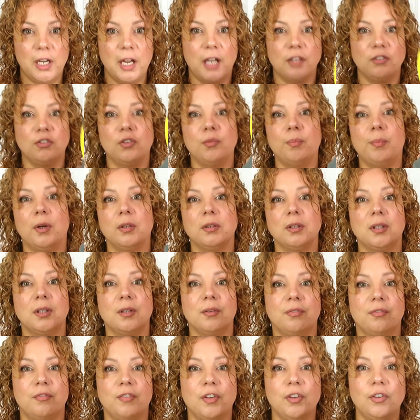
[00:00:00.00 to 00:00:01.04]
I just bought the
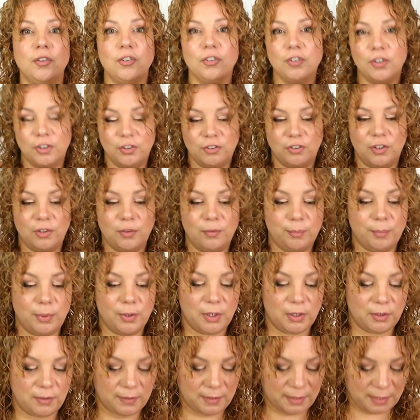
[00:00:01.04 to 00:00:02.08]
diffuser and just put
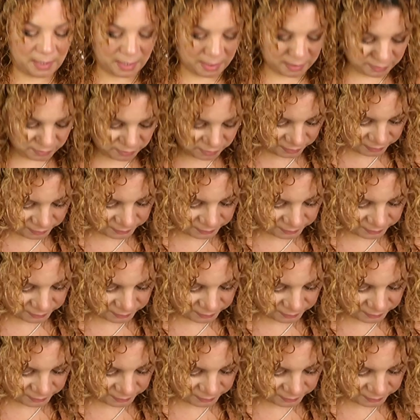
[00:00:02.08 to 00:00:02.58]
it together.